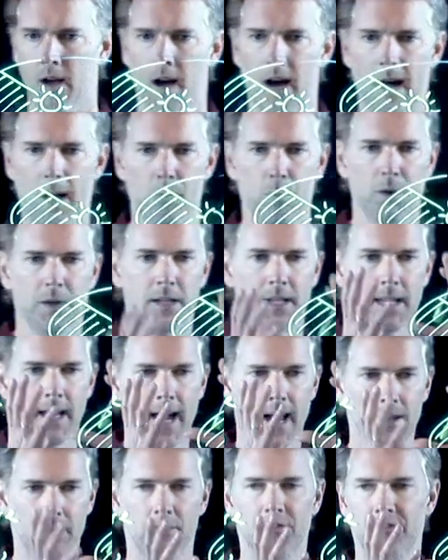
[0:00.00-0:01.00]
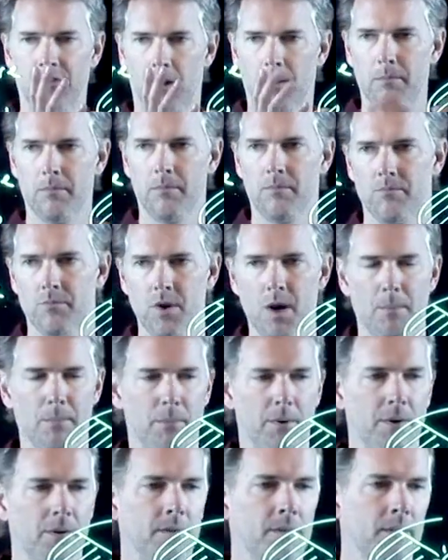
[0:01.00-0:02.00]
I would get some
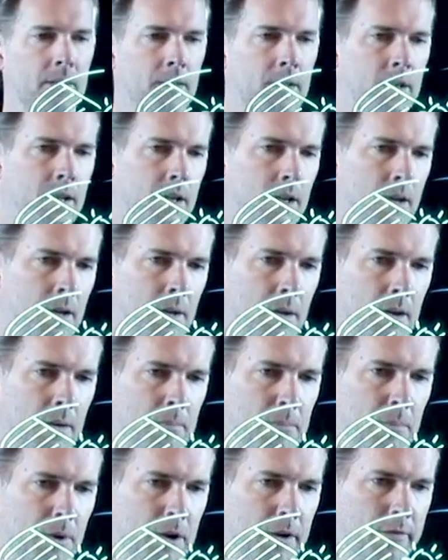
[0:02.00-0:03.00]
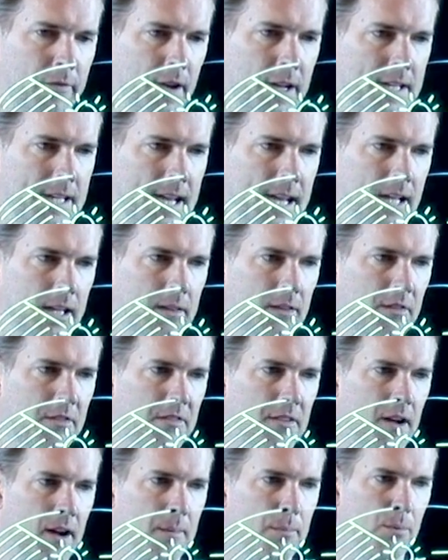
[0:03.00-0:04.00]
number. But if I take the
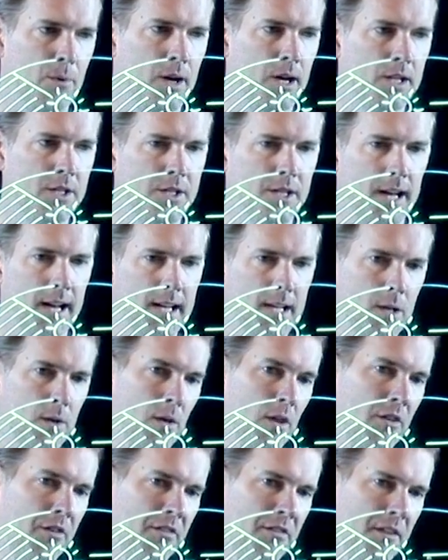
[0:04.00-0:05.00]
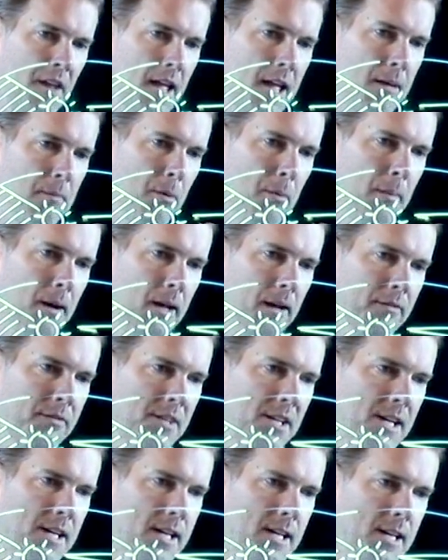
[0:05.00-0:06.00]
stopwatch and I do the same amount of
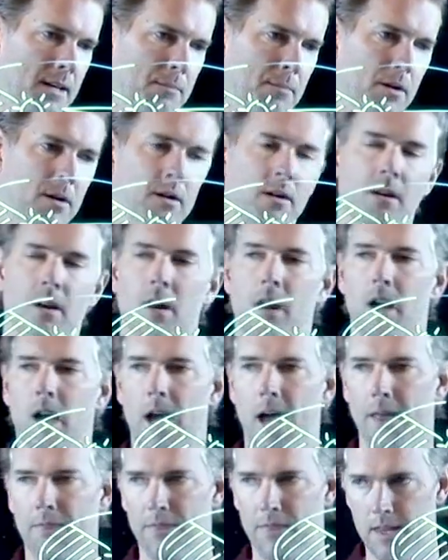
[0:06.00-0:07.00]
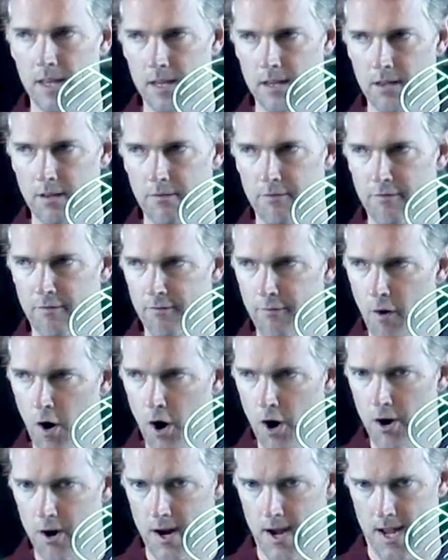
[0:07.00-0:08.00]
time at the
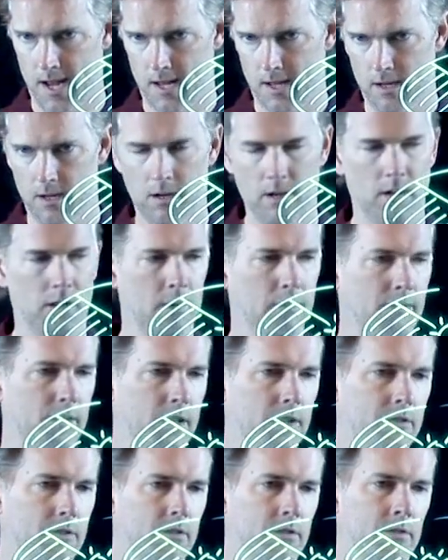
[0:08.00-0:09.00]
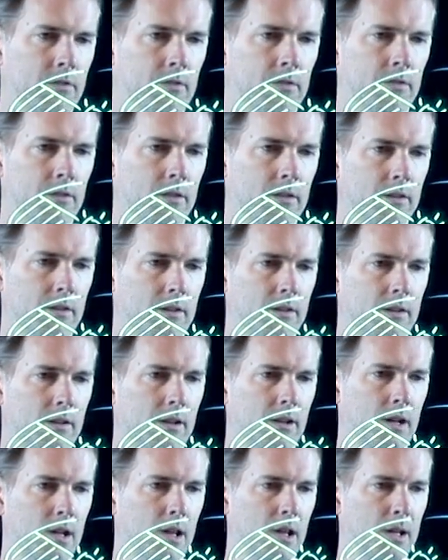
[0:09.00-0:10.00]
far end of its
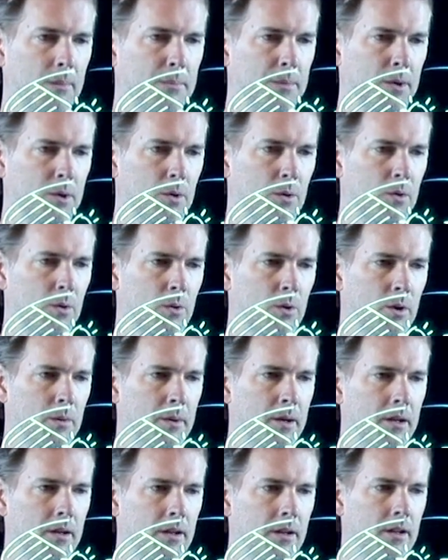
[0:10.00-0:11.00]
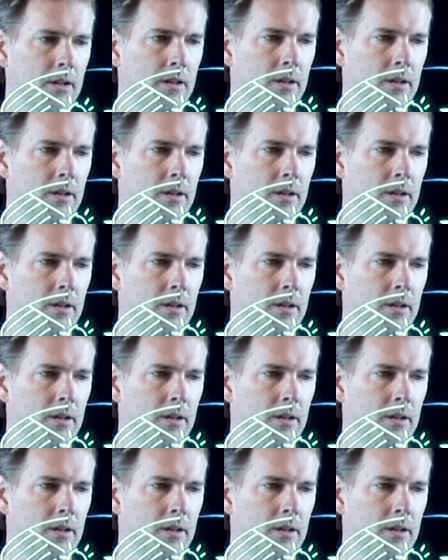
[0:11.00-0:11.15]
elliptical orbit,